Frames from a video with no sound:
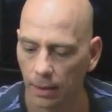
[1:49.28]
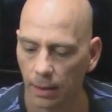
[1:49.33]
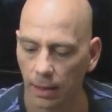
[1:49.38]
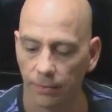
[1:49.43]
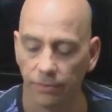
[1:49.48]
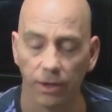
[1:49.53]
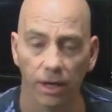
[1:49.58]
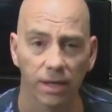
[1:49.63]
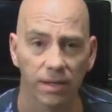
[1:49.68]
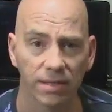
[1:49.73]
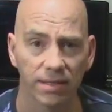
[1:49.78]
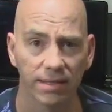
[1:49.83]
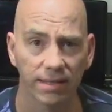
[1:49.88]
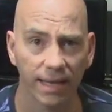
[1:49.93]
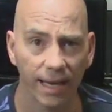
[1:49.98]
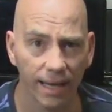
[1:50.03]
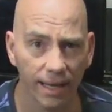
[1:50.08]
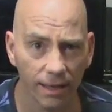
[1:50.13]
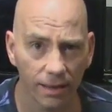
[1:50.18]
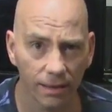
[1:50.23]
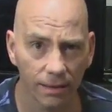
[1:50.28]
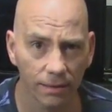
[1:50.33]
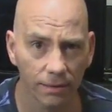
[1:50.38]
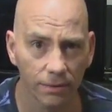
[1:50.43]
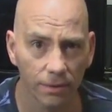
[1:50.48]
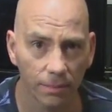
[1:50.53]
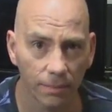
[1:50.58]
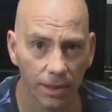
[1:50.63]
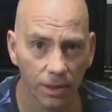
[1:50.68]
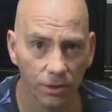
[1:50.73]
I've got a scale
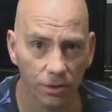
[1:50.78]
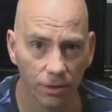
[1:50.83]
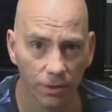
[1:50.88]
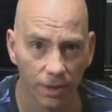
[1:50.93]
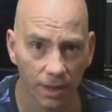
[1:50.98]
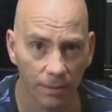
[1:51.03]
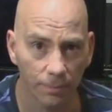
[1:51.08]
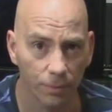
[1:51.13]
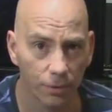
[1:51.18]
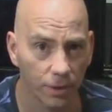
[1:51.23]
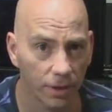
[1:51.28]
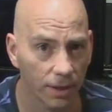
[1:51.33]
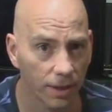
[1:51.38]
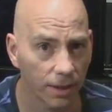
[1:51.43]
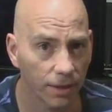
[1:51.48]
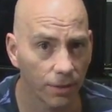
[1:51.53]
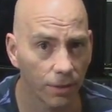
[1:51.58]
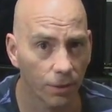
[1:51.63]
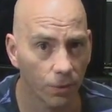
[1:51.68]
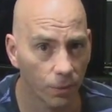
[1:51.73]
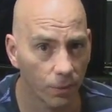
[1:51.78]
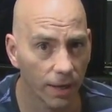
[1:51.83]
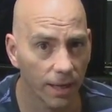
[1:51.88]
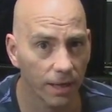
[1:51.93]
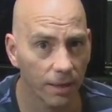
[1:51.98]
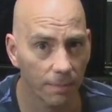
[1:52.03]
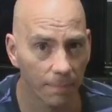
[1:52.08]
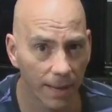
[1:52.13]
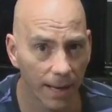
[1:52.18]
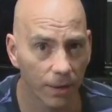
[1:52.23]
to make sure that I'm putting in the
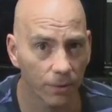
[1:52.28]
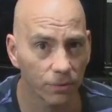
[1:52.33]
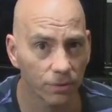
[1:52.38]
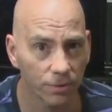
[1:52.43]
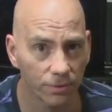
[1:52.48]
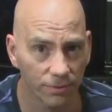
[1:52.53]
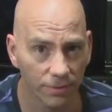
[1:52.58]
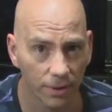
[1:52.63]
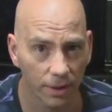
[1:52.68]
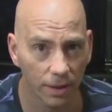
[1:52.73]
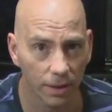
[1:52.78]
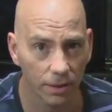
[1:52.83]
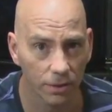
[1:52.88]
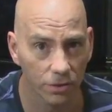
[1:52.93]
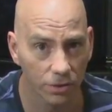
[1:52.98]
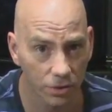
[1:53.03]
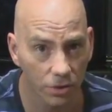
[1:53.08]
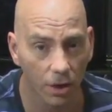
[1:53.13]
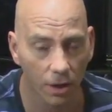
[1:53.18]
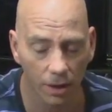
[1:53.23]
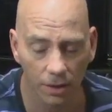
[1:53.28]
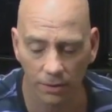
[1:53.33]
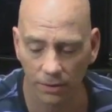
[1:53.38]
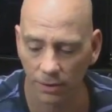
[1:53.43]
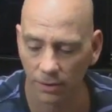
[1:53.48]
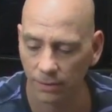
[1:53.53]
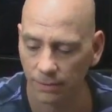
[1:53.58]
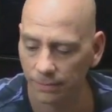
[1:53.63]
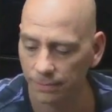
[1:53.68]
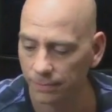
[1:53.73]
right amount of salt.